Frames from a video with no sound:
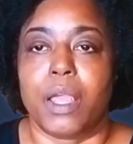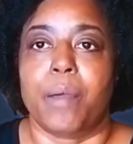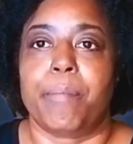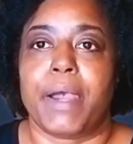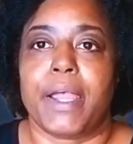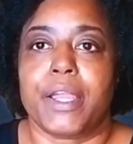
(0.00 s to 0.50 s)

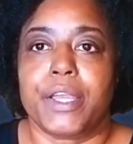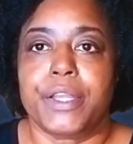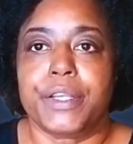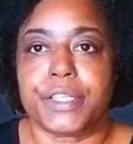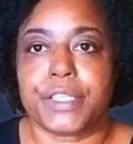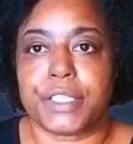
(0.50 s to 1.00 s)
By
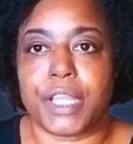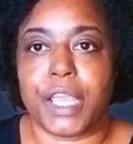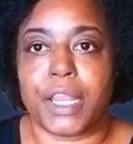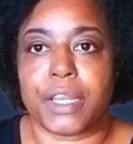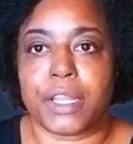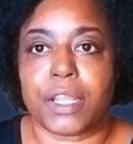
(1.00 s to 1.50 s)

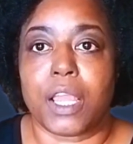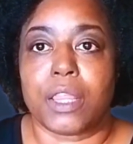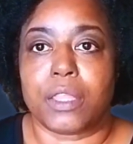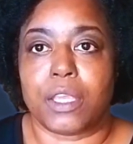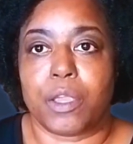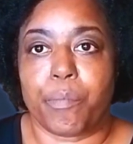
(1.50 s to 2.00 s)
understanding
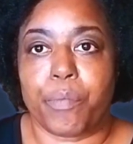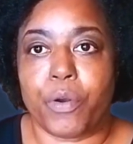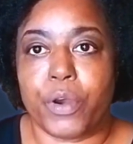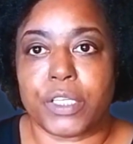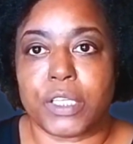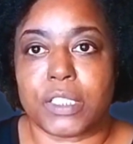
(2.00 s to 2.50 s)
the
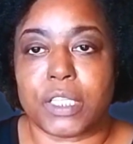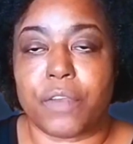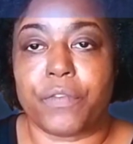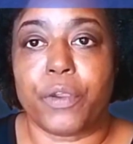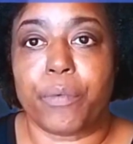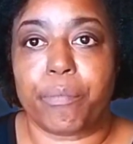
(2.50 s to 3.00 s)
importance
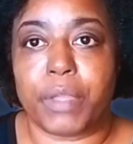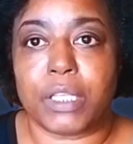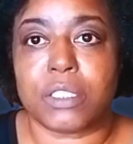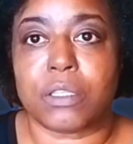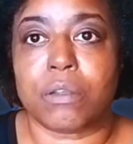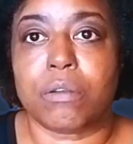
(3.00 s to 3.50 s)
of your
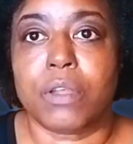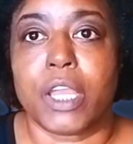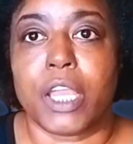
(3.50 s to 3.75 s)
mental,